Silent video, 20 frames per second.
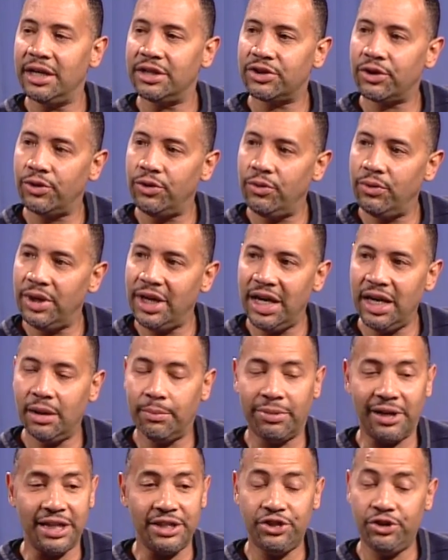so you need
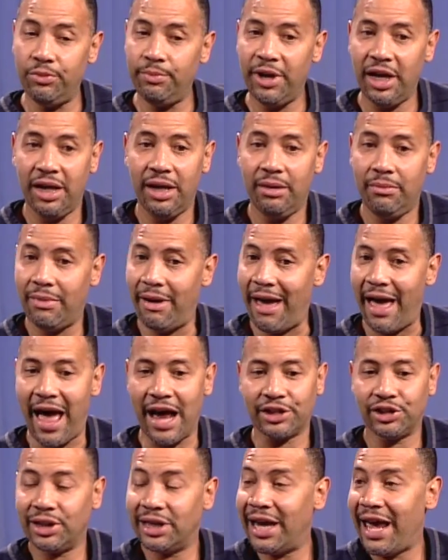a place. You may
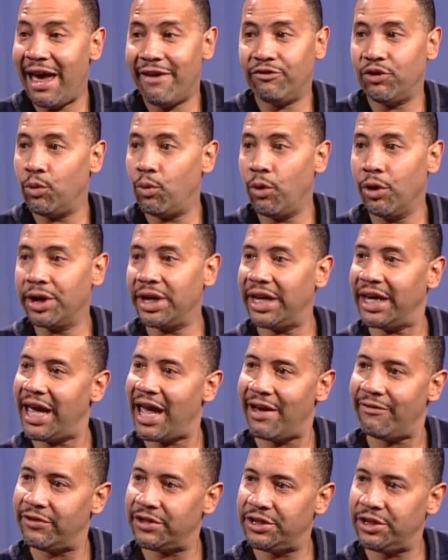actually have to work in a
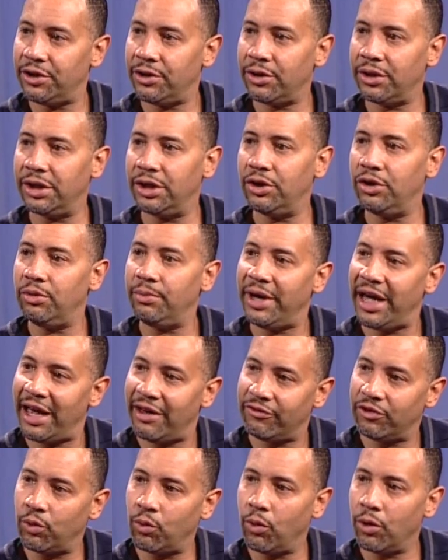cafeteria. You may
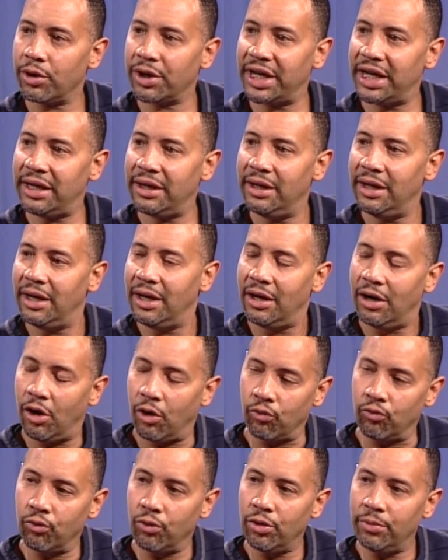have to work in
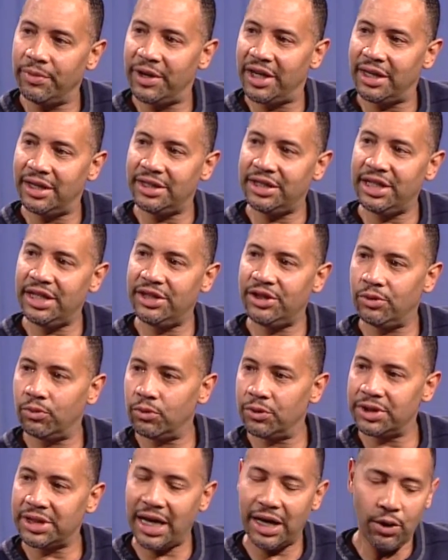a room that a teacher
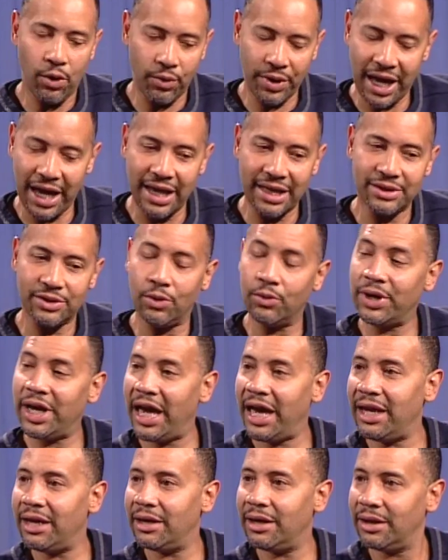will say, okay, it's
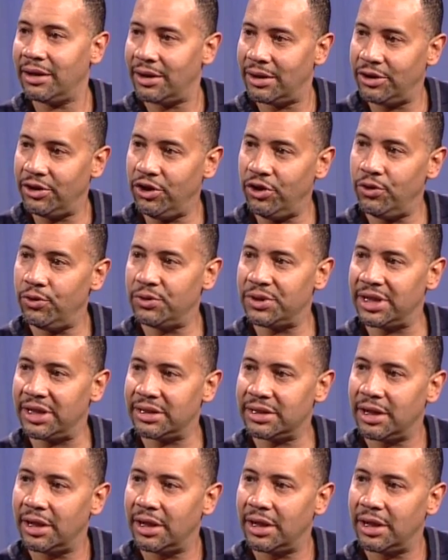okay to use, use this